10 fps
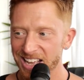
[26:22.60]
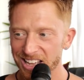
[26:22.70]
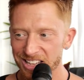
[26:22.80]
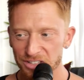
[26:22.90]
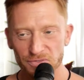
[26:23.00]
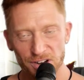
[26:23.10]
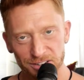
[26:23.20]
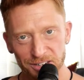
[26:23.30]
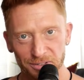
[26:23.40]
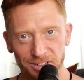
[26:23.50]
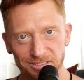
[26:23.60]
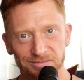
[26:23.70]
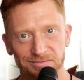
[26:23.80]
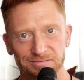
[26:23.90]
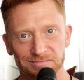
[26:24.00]
it's very different
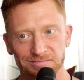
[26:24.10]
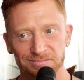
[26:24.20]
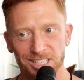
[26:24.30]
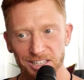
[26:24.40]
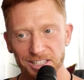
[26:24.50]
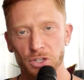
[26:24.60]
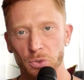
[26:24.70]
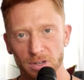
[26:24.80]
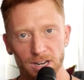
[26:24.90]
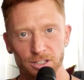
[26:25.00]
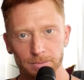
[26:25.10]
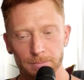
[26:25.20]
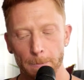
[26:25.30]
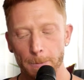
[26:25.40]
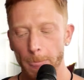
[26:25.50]
than a sexual connection.
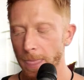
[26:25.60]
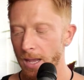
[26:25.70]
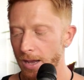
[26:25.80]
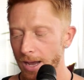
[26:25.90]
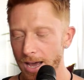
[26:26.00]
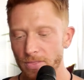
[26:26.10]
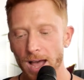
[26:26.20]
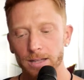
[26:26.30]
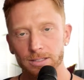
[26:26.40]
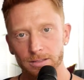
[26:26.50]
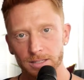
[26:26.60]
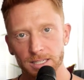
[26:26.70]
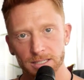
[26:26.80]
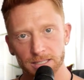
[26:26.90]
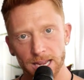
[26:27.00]
And that's this
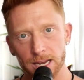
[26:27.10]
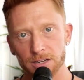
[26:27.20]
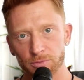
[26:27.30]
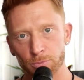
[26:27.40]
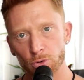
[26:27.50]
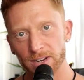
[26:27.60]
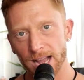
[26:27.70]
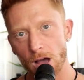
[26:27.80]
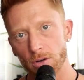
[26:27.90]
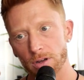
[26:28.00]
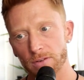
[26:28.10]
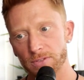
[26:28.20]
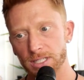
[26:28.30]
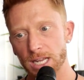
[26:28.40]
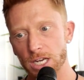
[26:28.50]
stage of moving out of
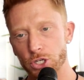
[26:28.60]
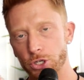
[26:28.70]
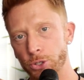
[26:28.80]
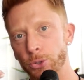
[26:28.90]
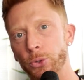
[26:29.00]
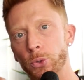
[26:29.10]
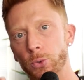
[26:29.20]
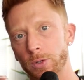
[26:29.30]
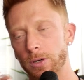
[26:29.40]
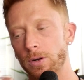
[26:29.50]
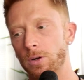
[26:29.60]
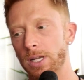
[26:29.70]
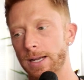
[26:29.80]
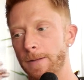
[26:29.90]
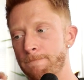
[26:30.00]
stage 2,
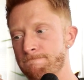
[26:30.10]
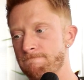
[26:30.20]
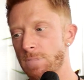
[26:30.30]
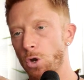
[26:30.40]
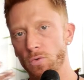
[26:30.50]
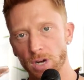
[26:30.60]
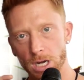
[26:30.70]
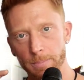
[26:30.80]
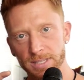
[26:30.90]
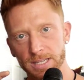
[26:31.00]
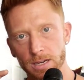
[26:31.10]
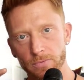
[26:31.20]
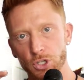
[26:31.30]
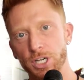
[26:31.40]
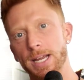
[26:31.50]
like overcompensating for
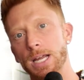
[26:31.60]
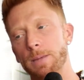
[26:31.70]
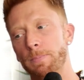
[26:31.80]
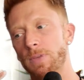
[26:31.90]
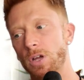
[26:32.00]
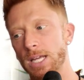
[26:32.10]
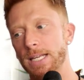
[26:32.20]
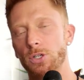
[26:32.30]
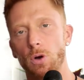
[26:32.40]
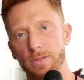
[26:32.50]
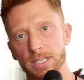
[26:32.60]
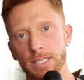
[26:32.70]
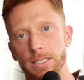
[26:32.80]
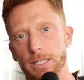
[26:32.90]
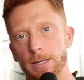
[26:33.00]
shame, into
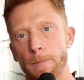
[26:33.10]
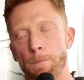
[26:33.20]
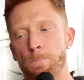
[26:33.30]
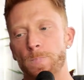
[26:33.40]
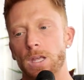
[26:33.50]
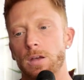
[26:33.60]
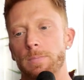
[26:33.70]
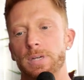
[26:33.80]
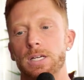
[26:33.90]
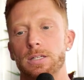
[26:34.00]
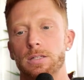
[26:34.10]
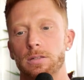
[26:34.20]
authenticity. Because